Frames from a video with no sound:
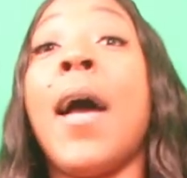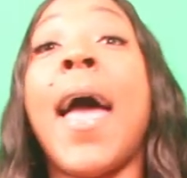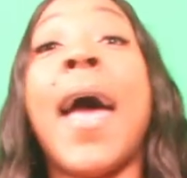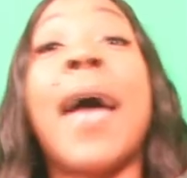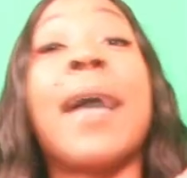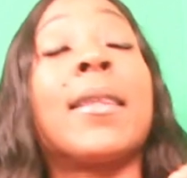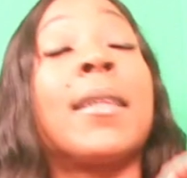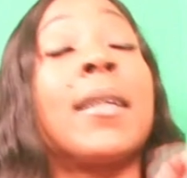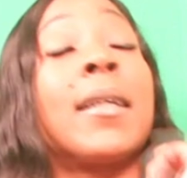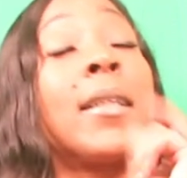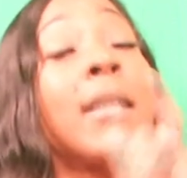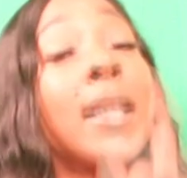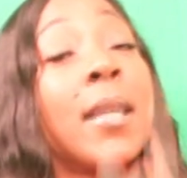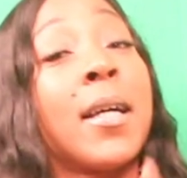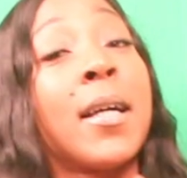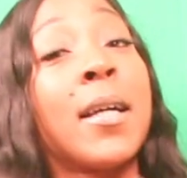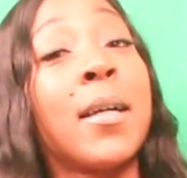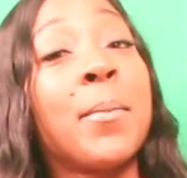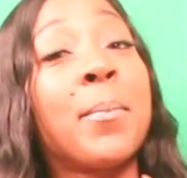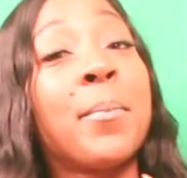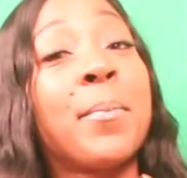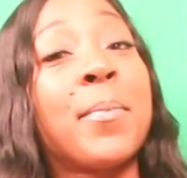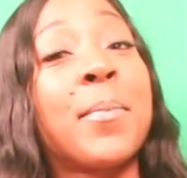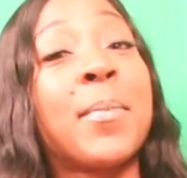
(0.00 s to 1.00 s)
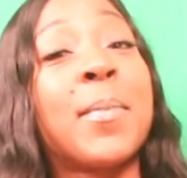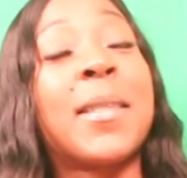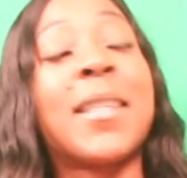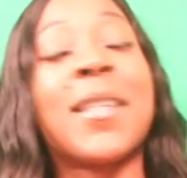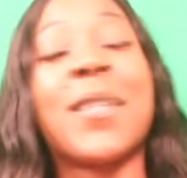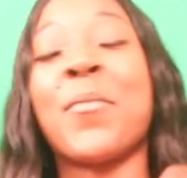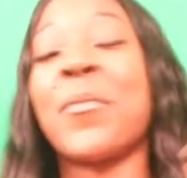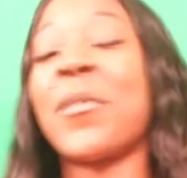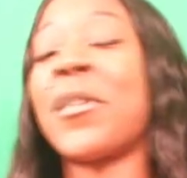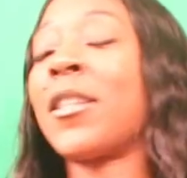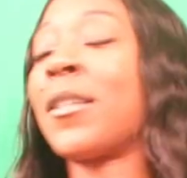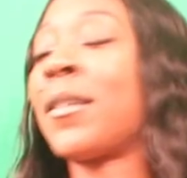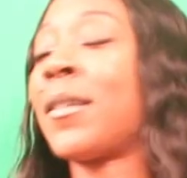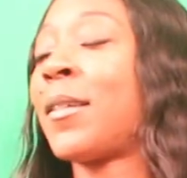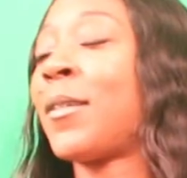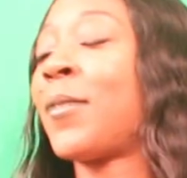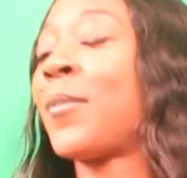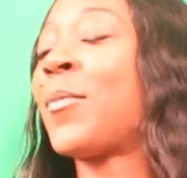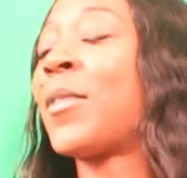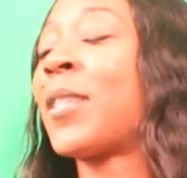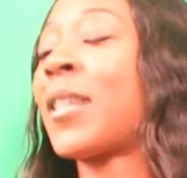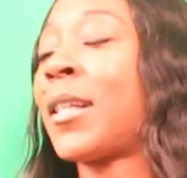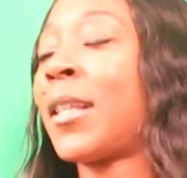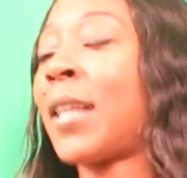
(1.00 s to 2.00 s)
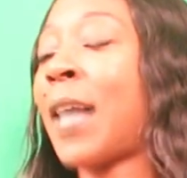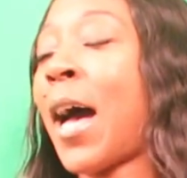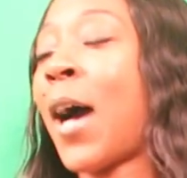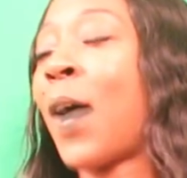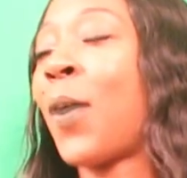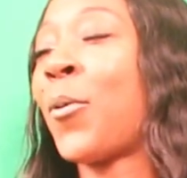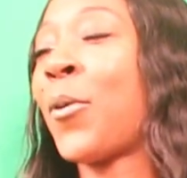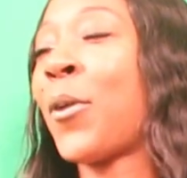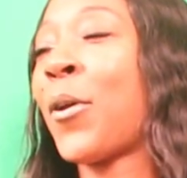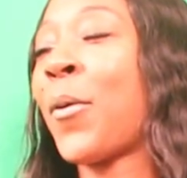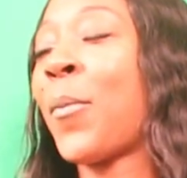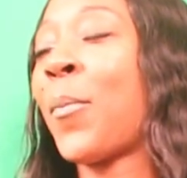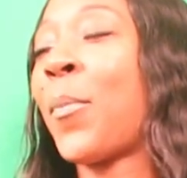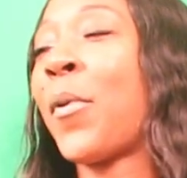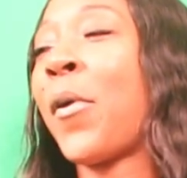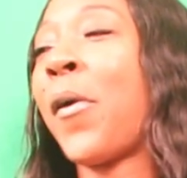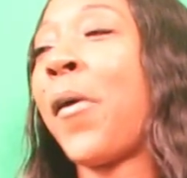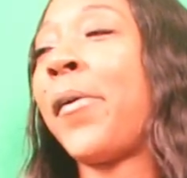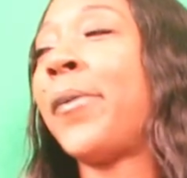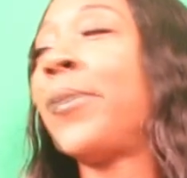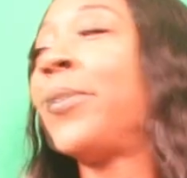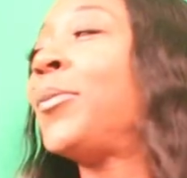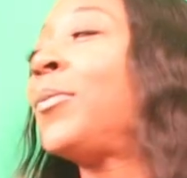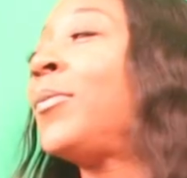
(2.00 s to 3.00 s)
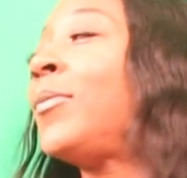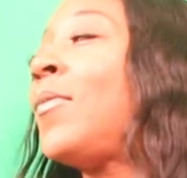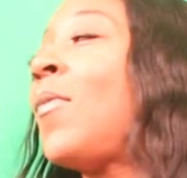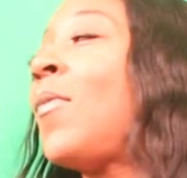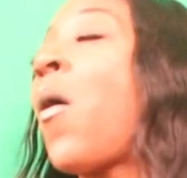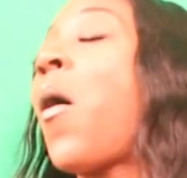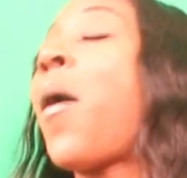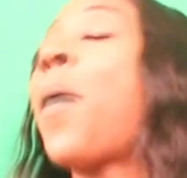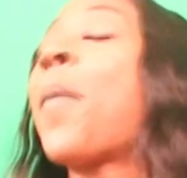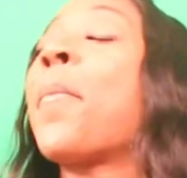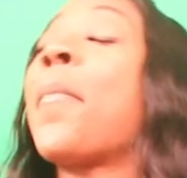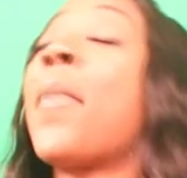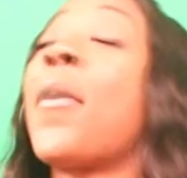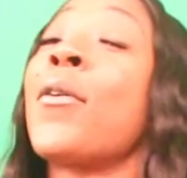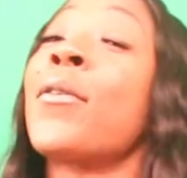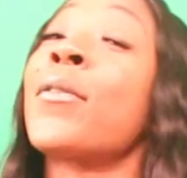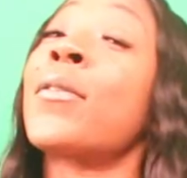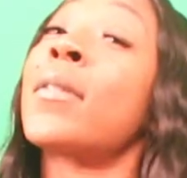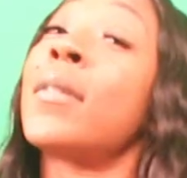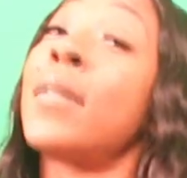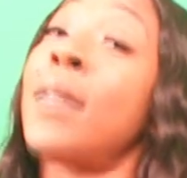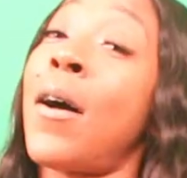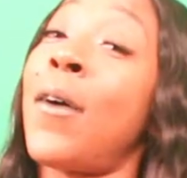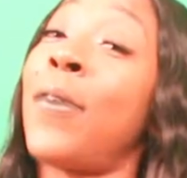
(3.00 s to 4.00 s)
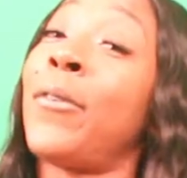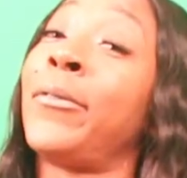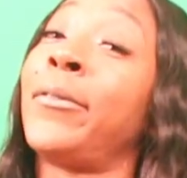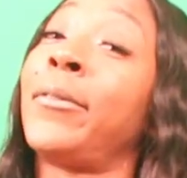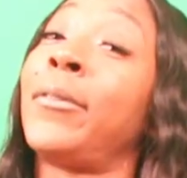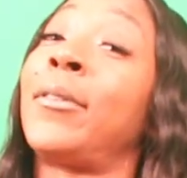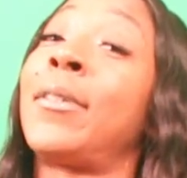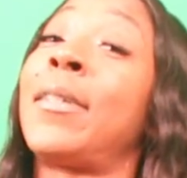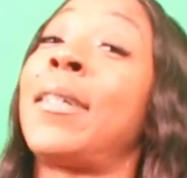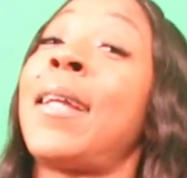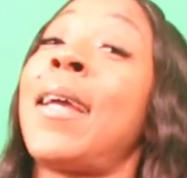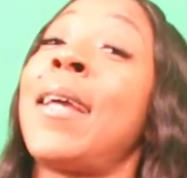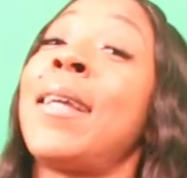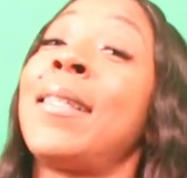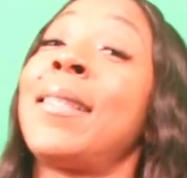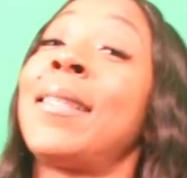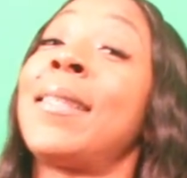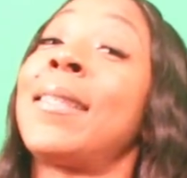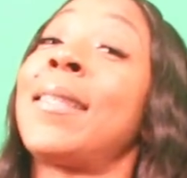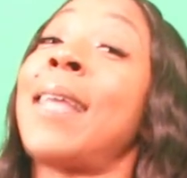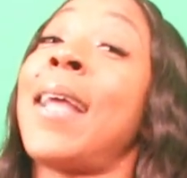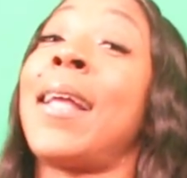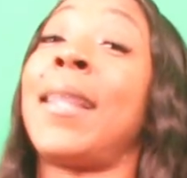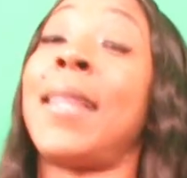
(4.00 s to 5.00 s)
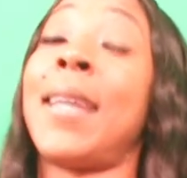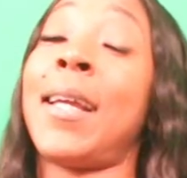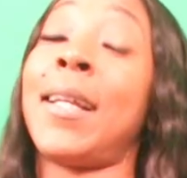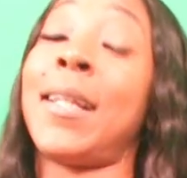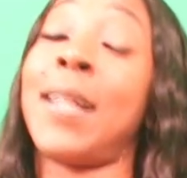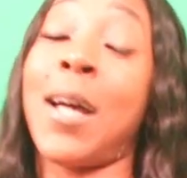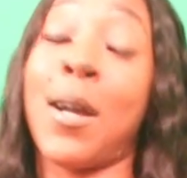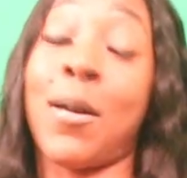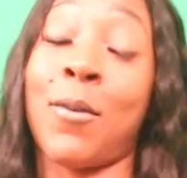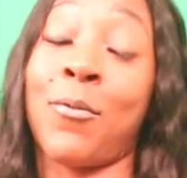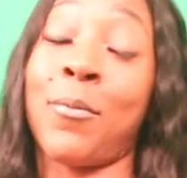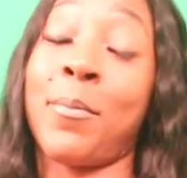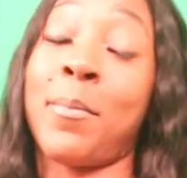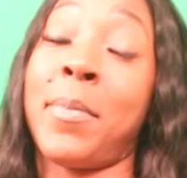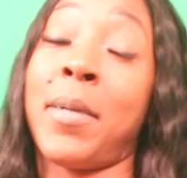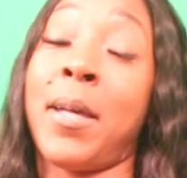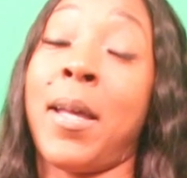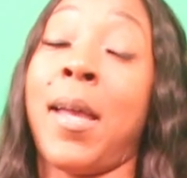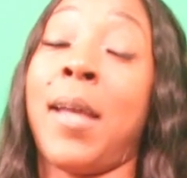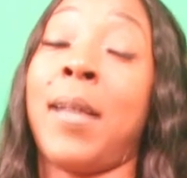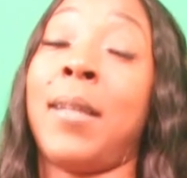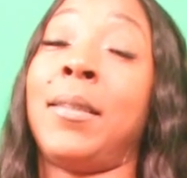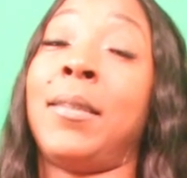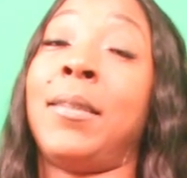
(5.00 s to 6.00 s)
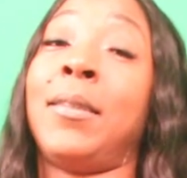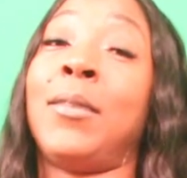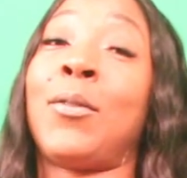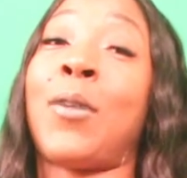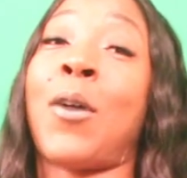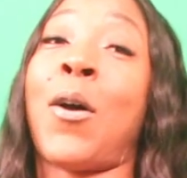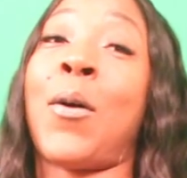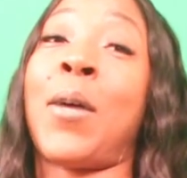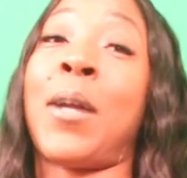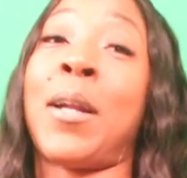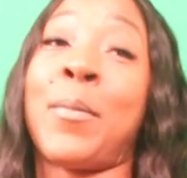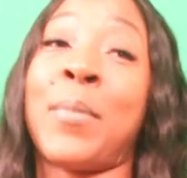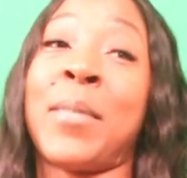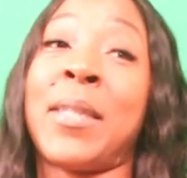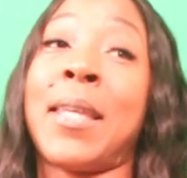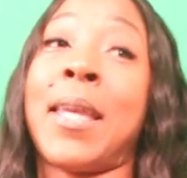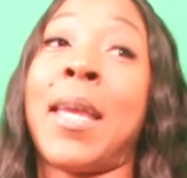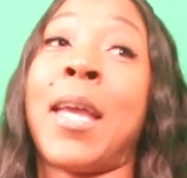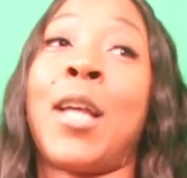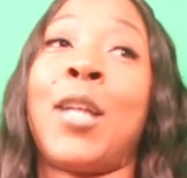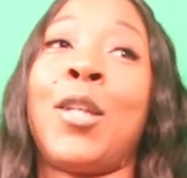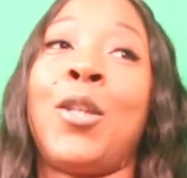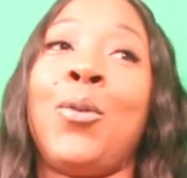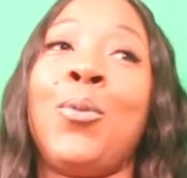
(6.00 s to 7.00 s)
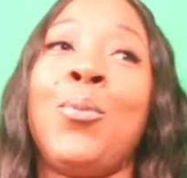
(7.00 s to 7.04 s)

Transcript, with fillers: At the club, some clubs allow it, but most don't or they say they don't, but you know what I'm saying?